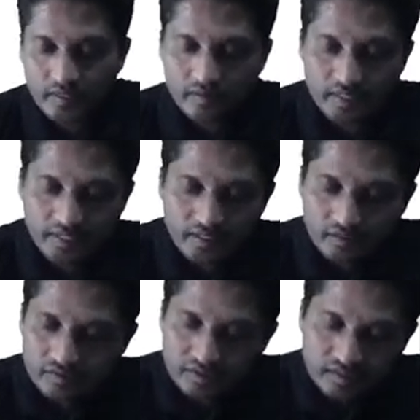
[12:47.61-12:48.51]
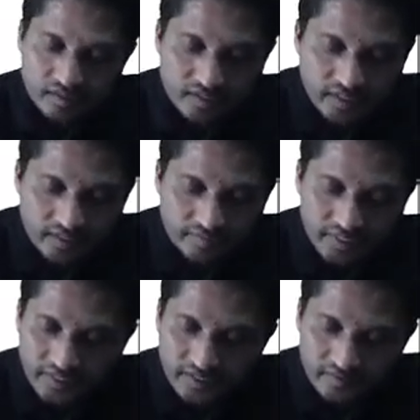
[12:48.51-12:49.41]
Right, now this is
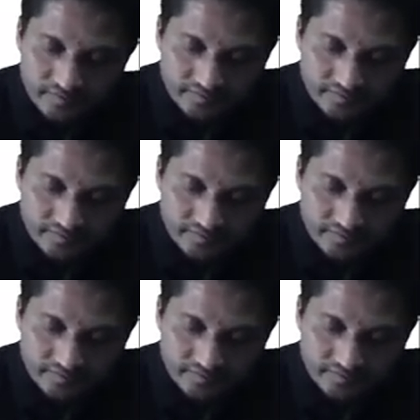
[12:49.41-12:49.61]
determinant.